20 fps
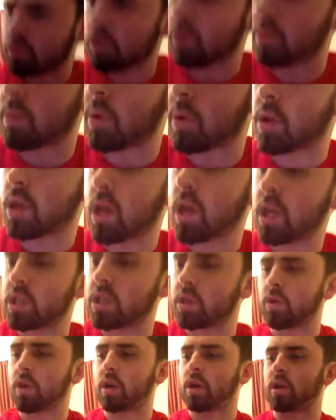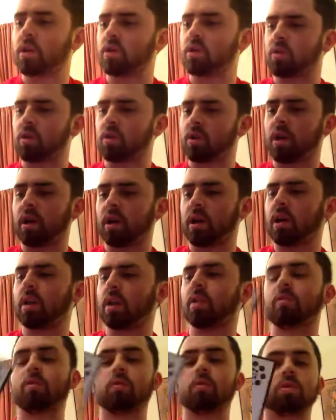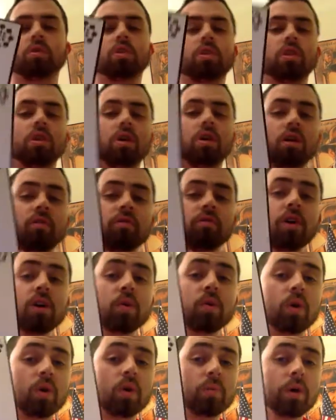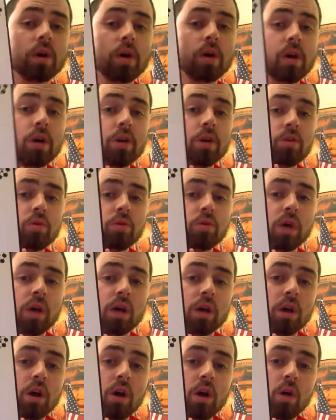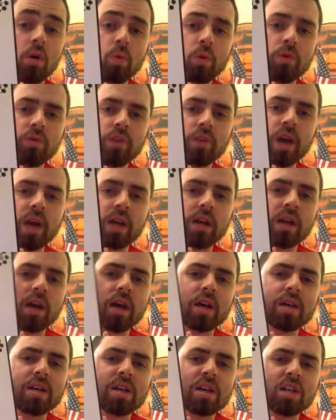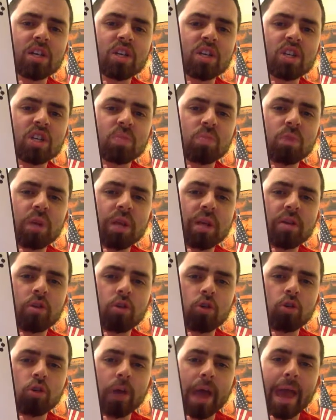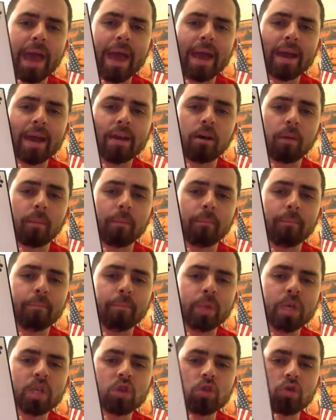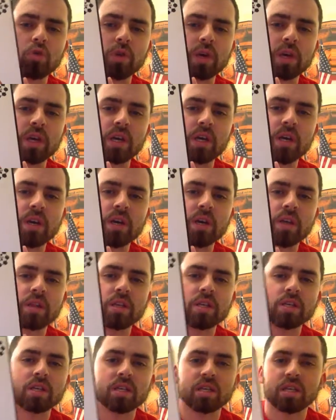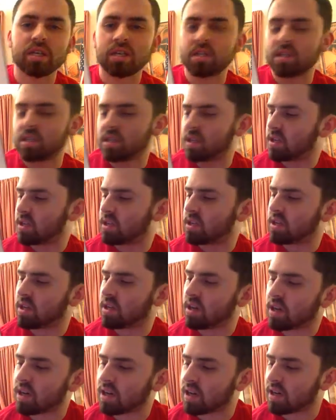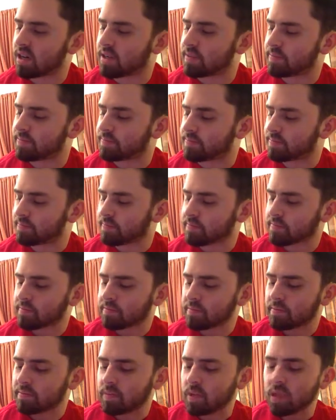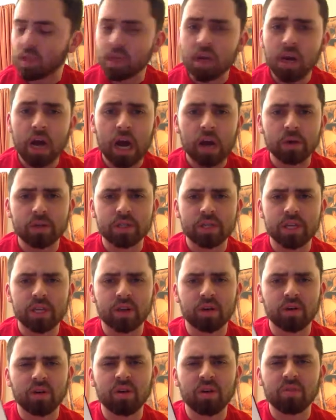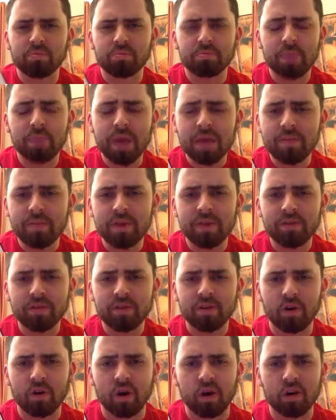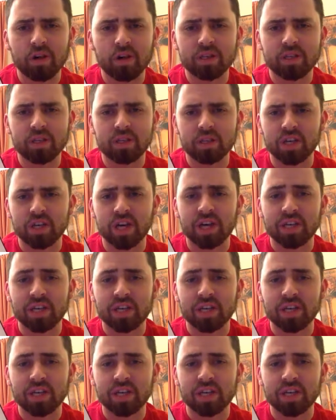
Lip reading: from last year that I enjoyed a lot, and of course the follow-up to that, we've got Splendor and Misery. This is, I would say, maybe even their hardest